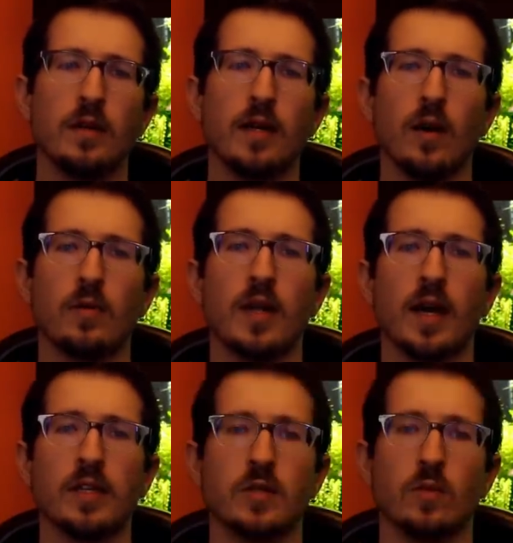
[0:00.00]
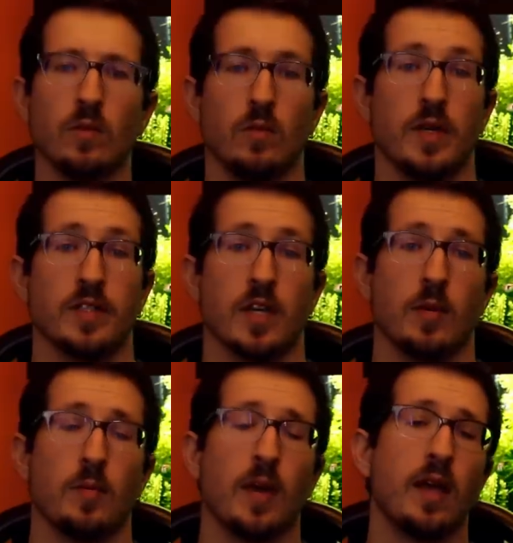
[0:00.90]
Now, next, we
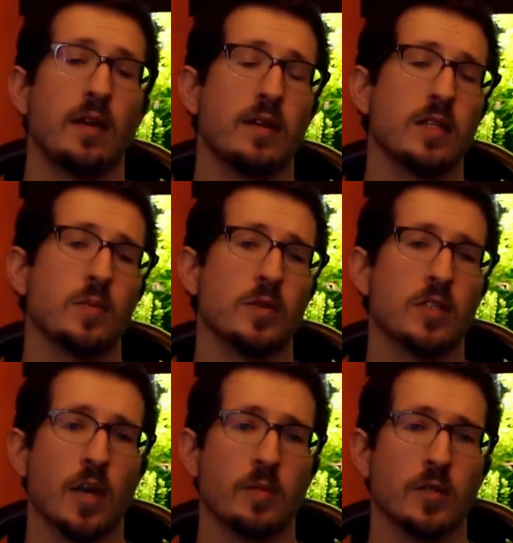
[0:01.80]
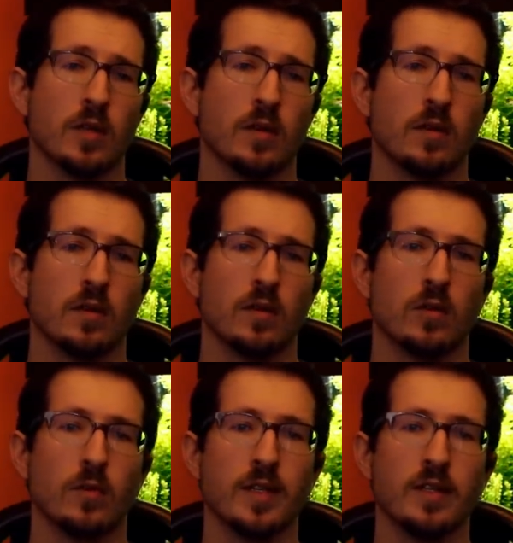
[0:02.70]
examine pain and its perception.
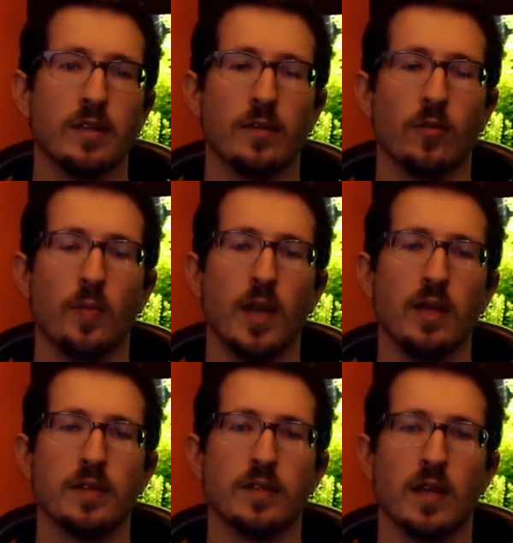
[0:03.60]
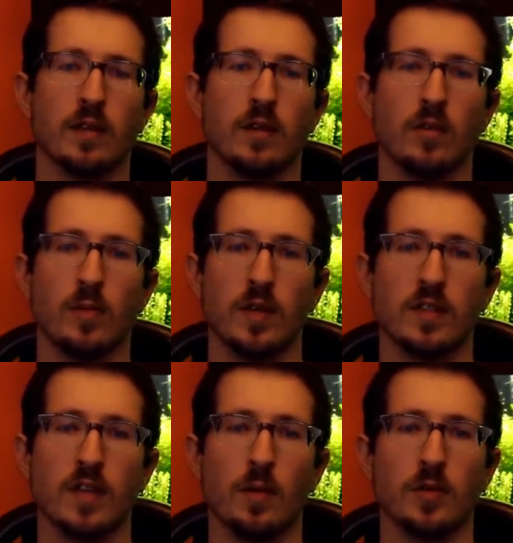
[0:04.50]
Criteria for a painless death can only be
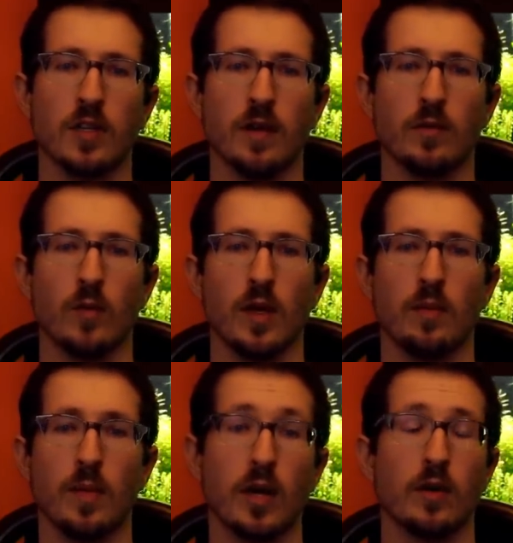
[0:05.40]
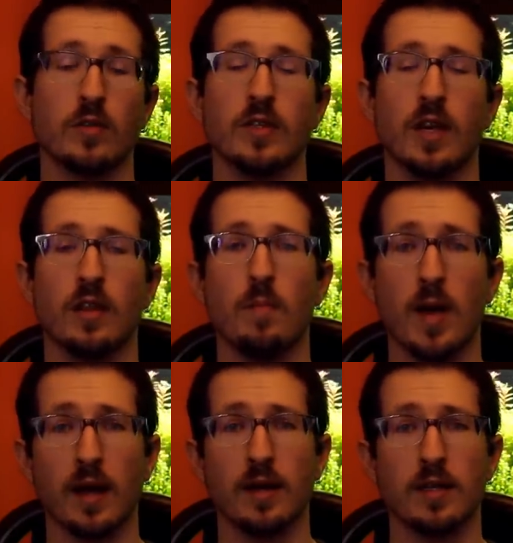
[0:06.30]
established after we better understand the
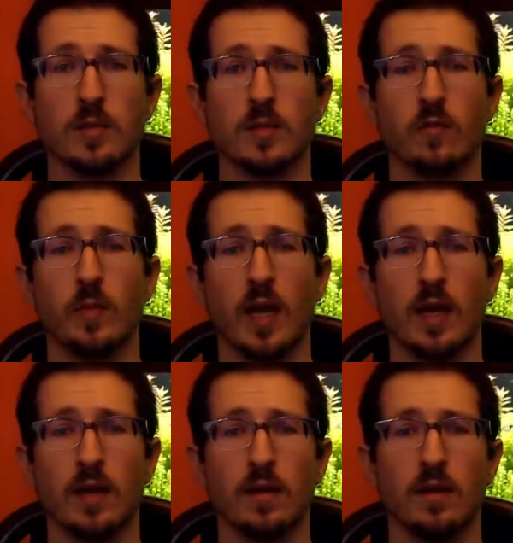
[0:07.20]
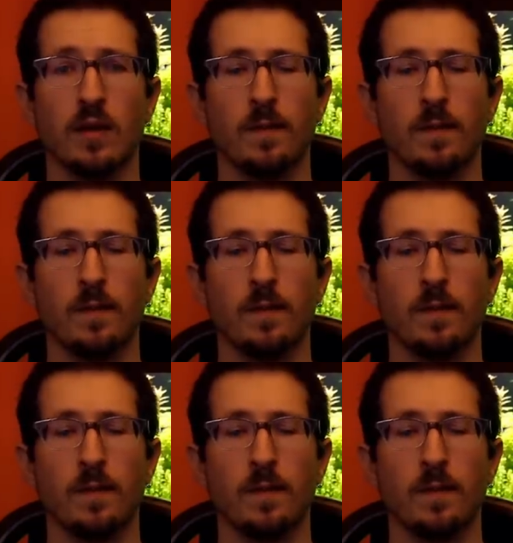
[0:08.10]
mechanisms of pain.